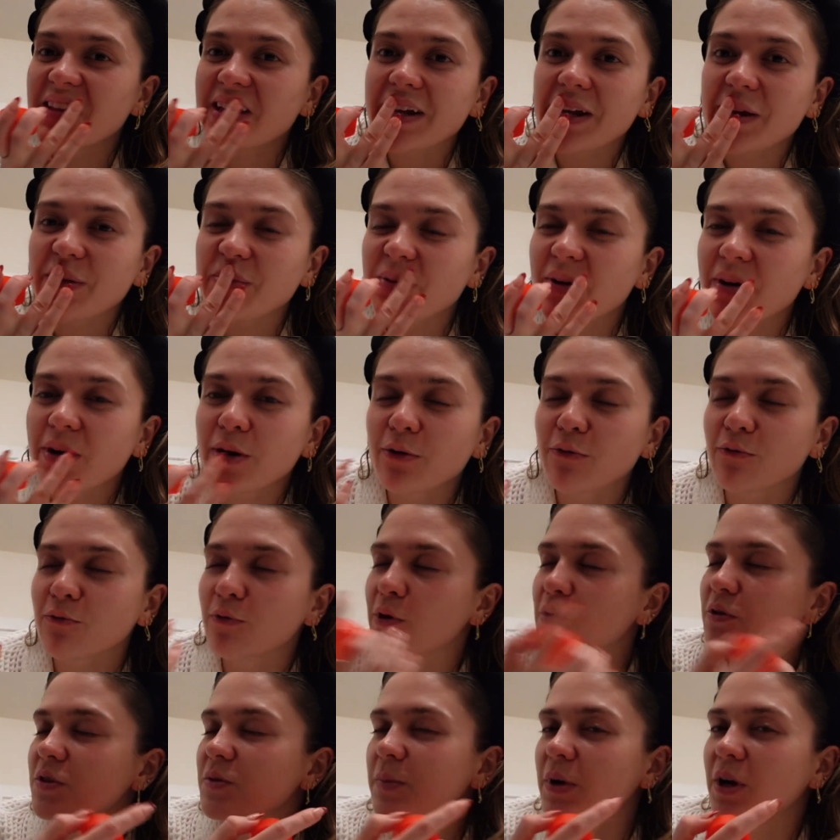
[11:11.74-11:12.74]
I put
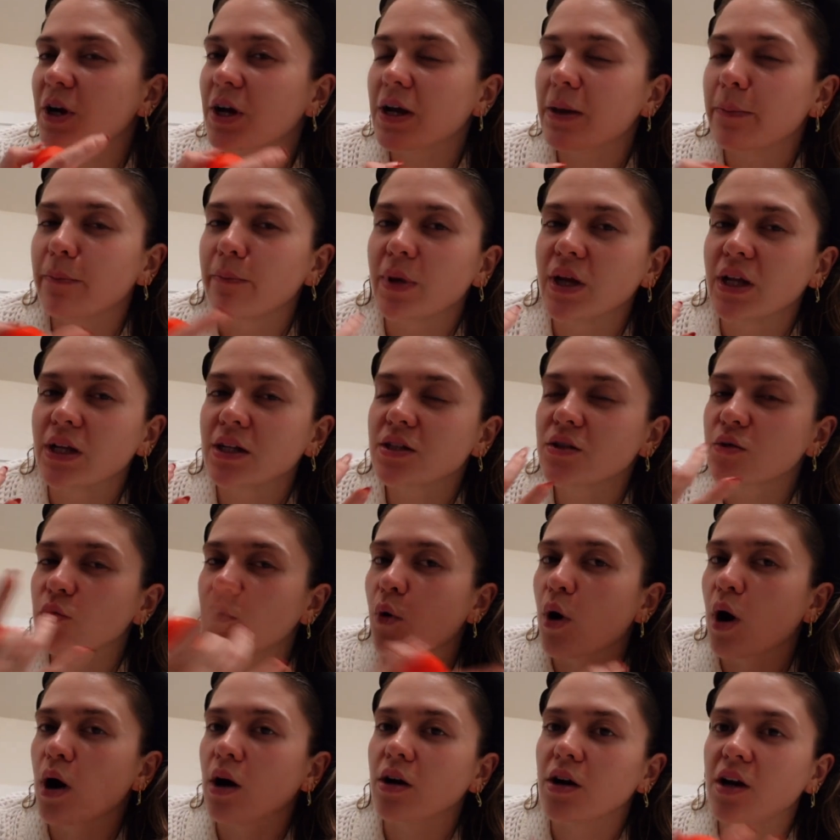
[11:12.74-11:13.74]
rosemary mint
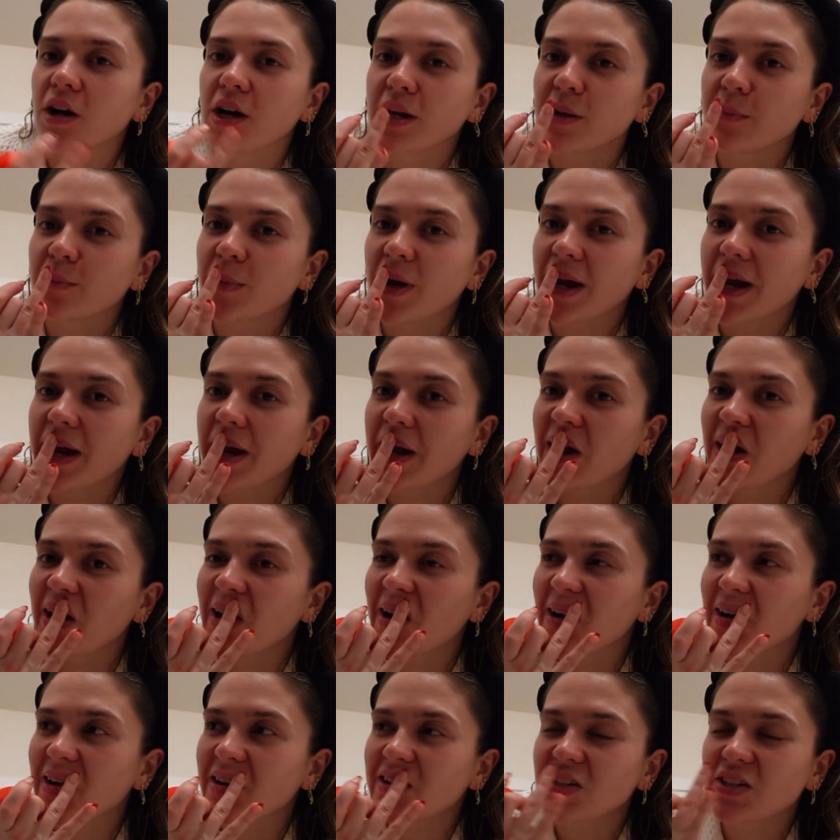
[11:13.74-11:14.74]
water in my
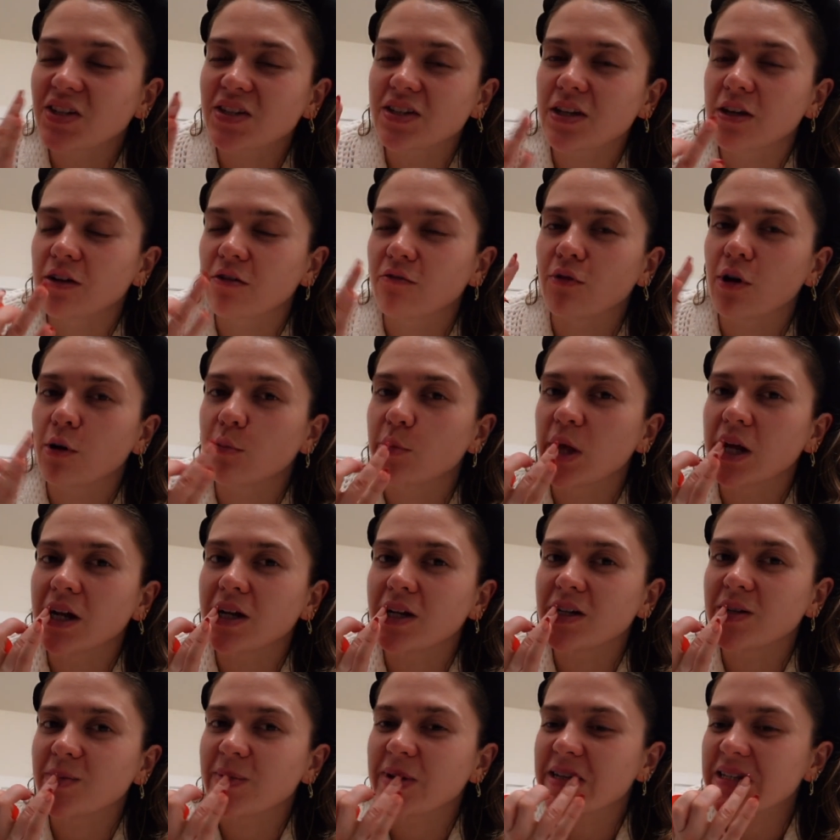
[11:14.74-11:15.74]
hair and just like rub that
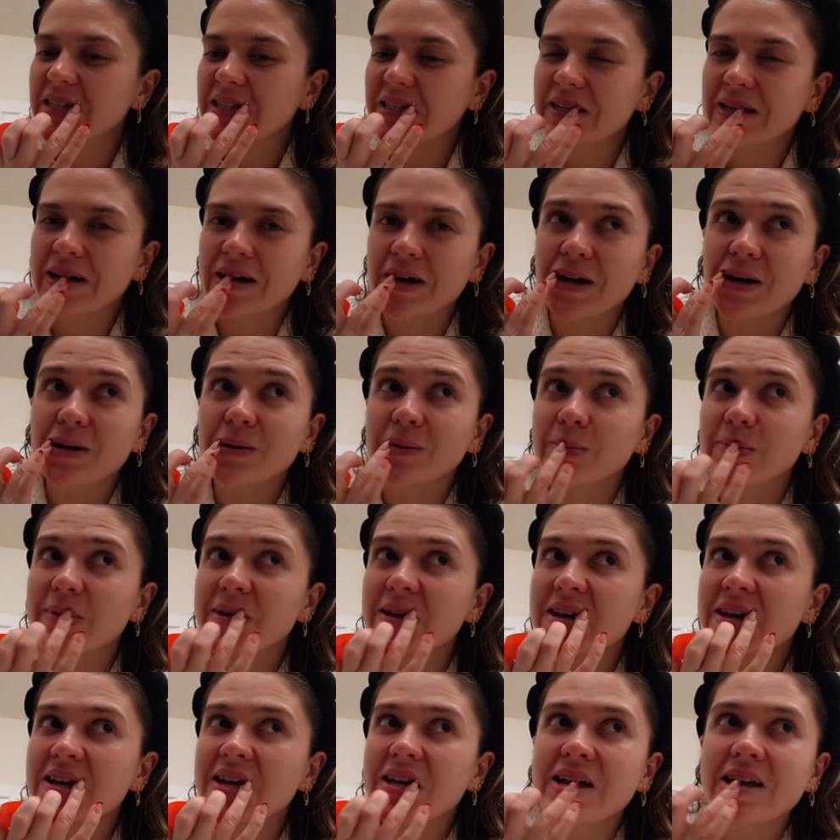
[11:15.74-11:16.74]
into my scalp,
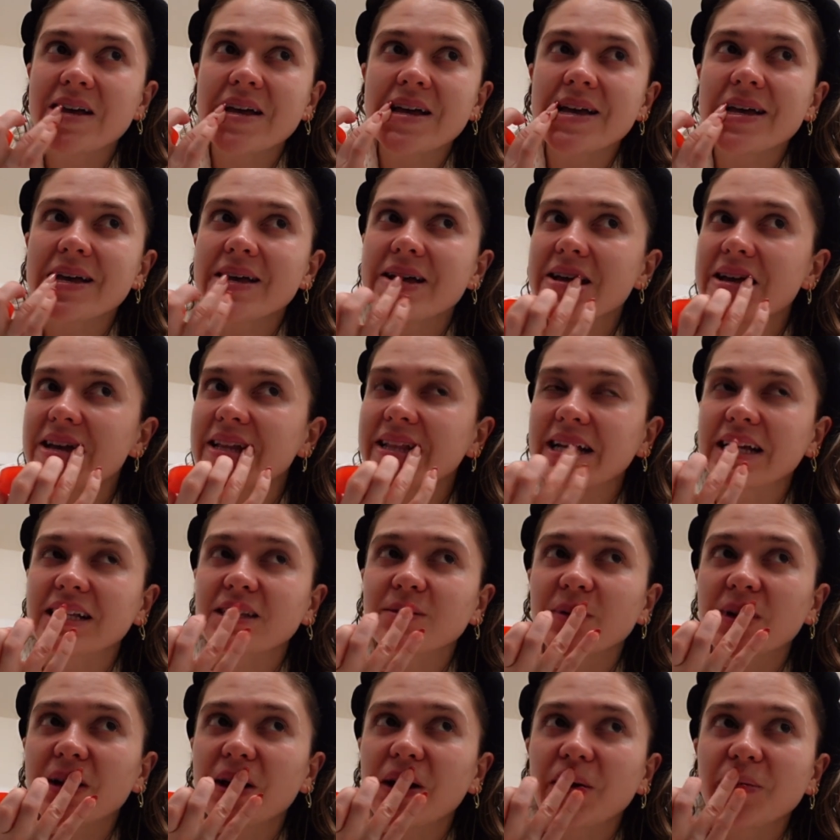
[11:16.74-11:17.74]
and that's
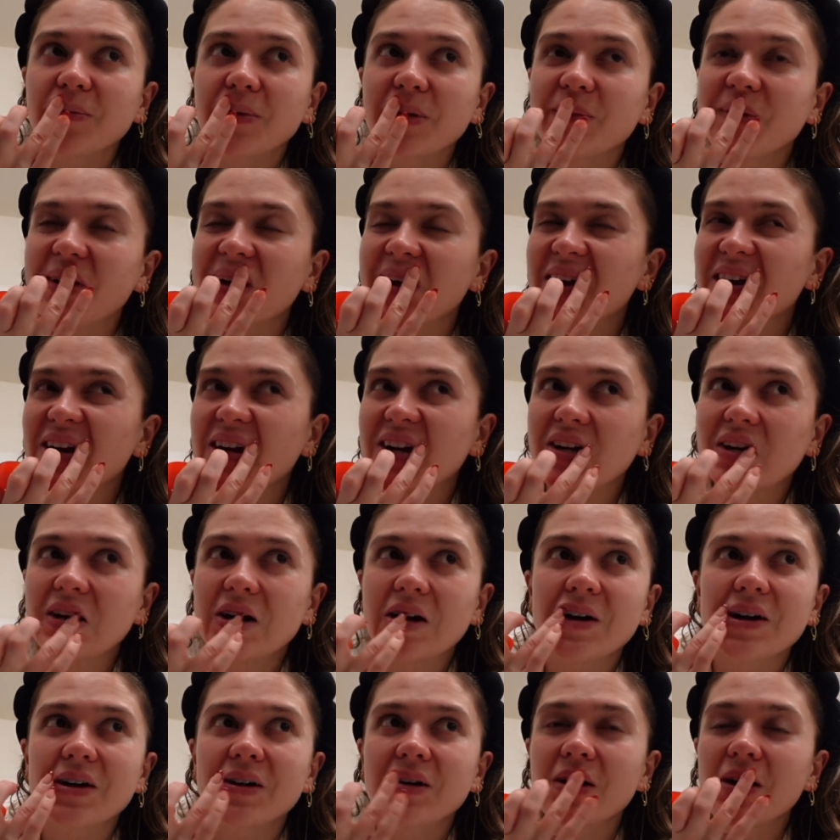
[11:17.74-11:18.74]
been helping my hair
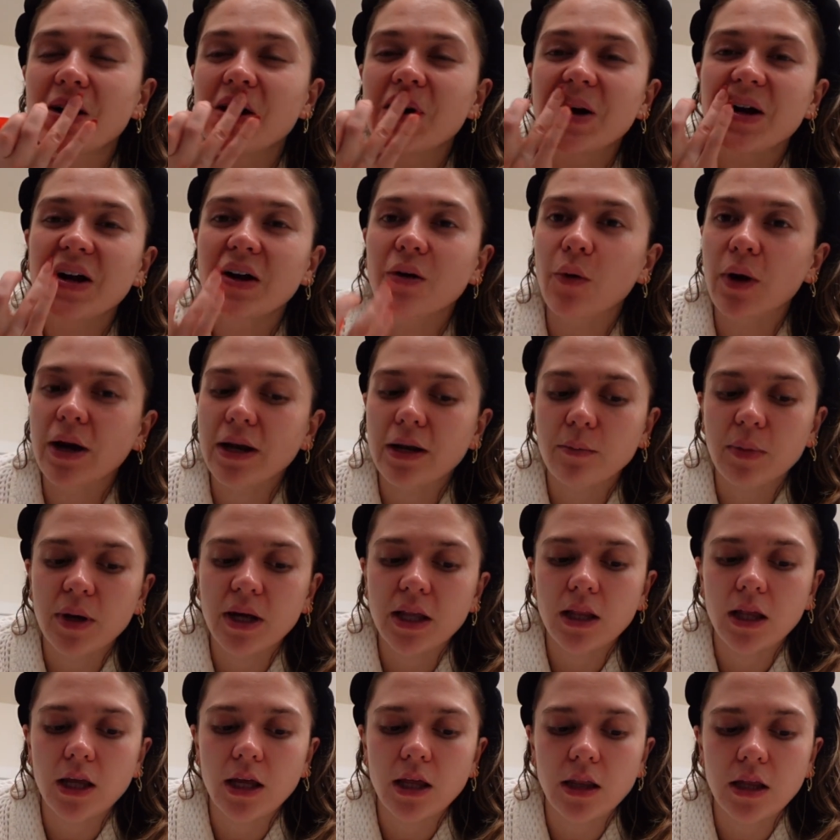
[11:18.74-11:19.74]
grow quite a
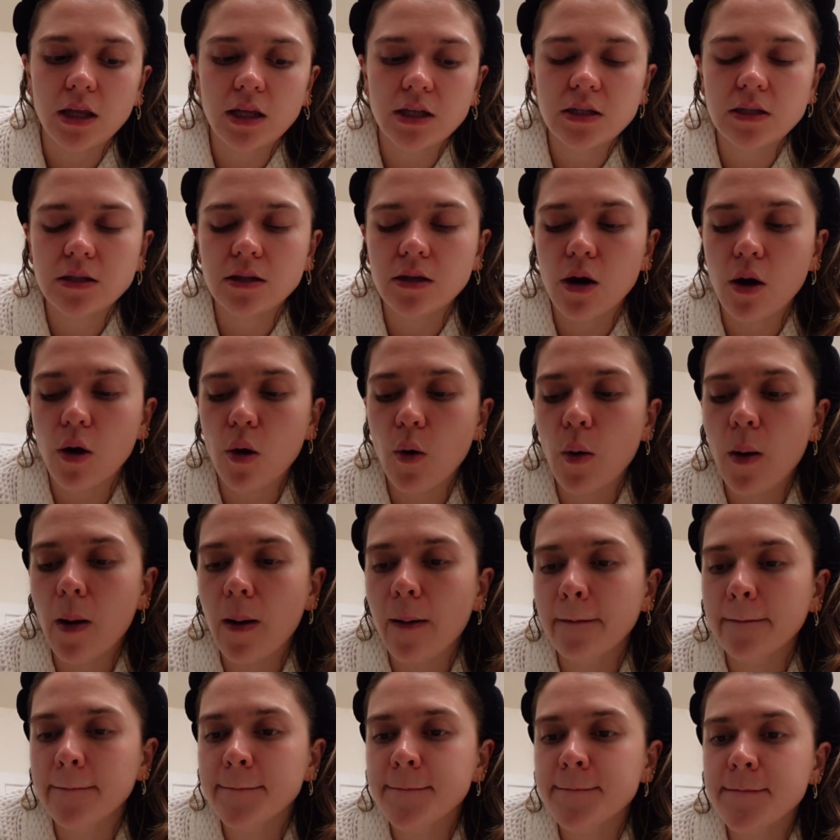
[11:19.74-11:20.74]
bit lately. So
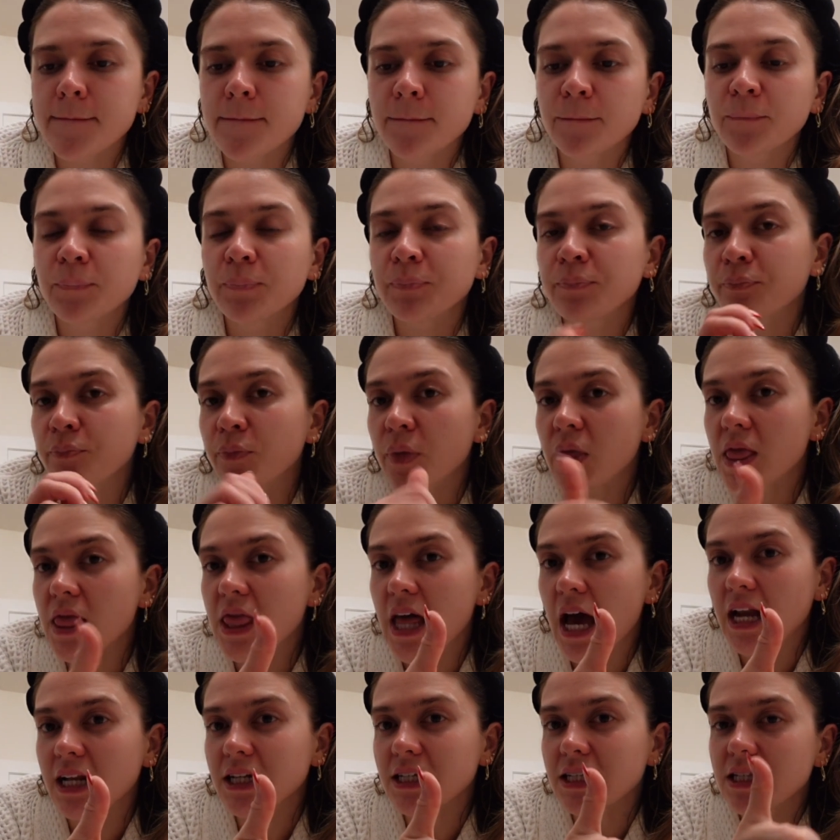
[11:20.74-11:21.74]

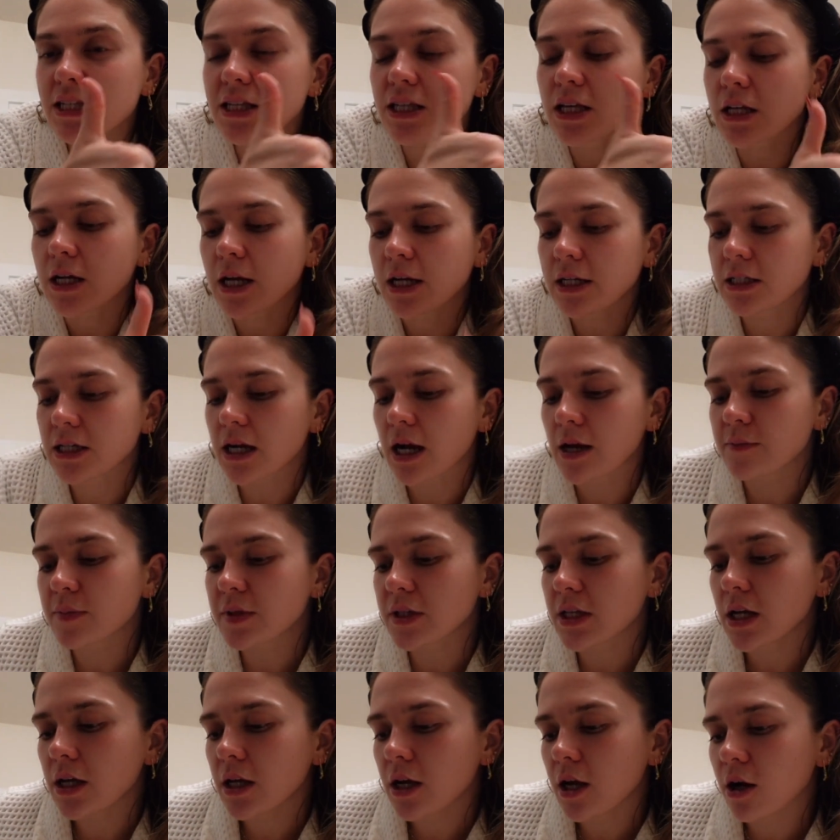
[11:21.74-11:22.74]
that is the nighttime
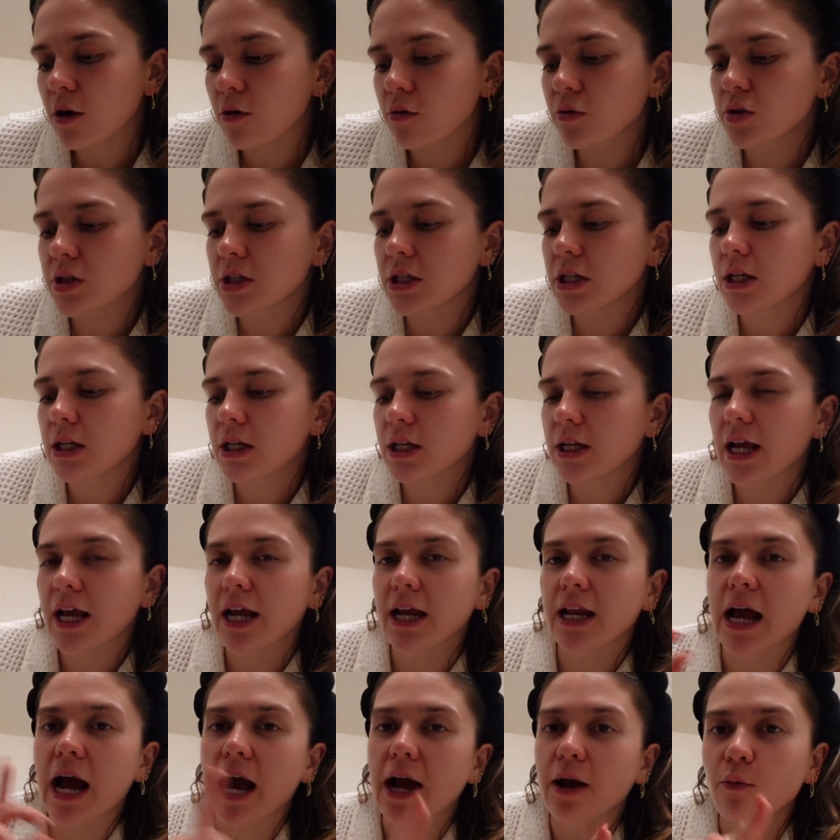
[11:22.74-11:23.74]
skincare routine,
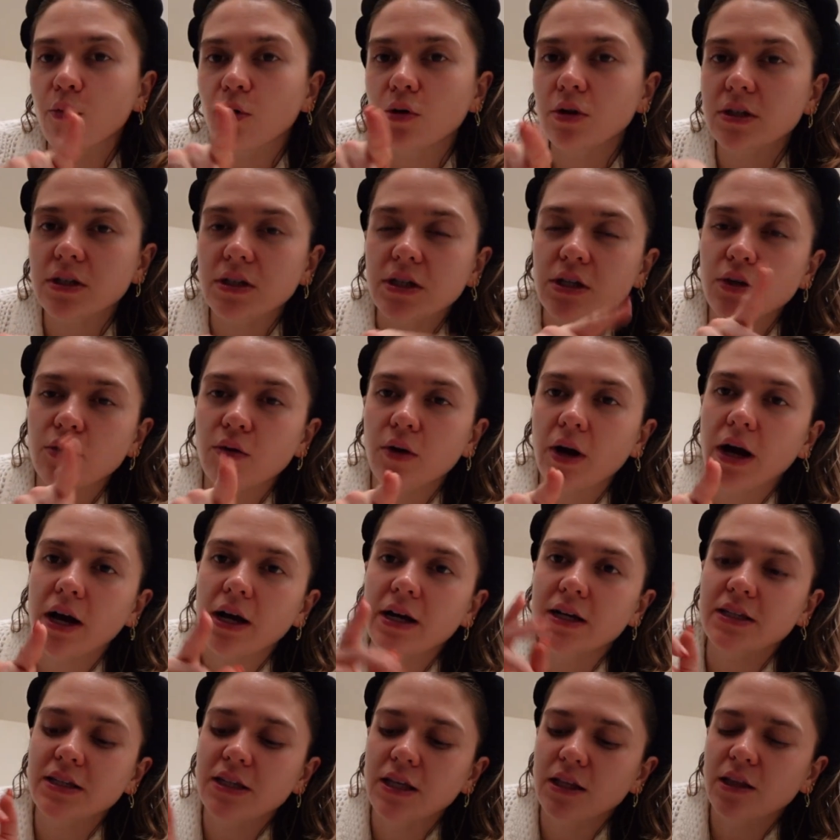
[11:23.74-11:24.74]
and I will see you
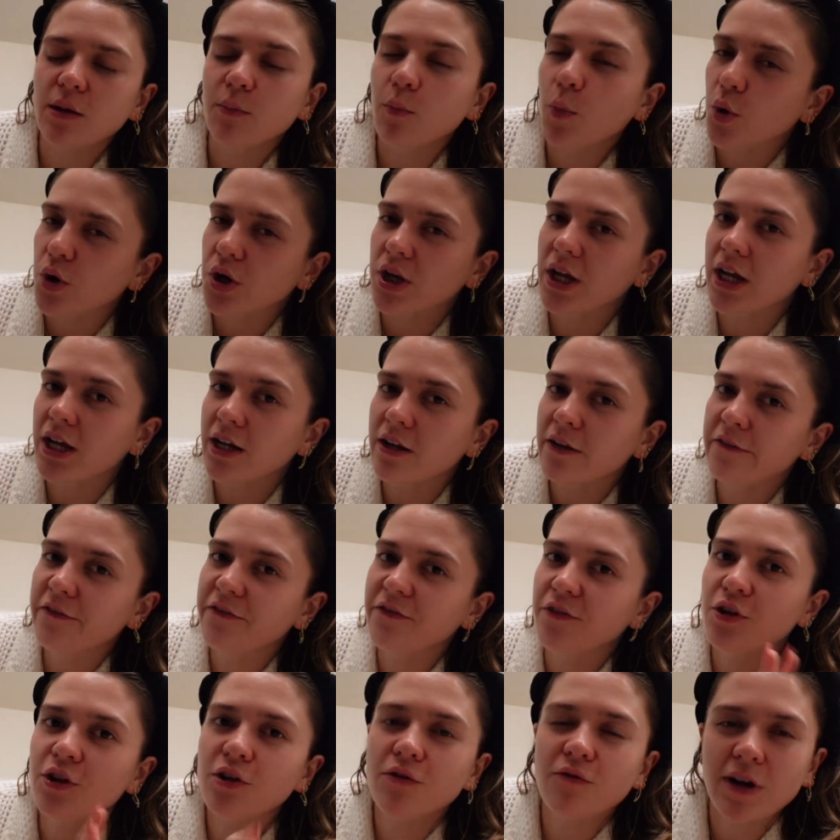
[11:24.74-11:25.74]
guys in the morning
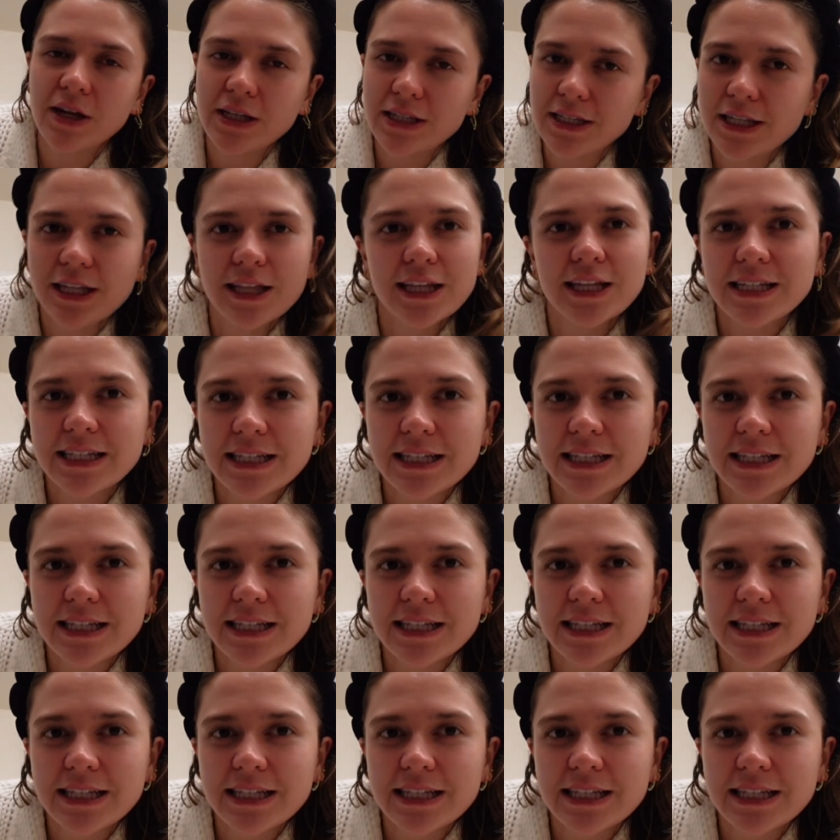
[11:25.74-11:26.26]
for the rest of the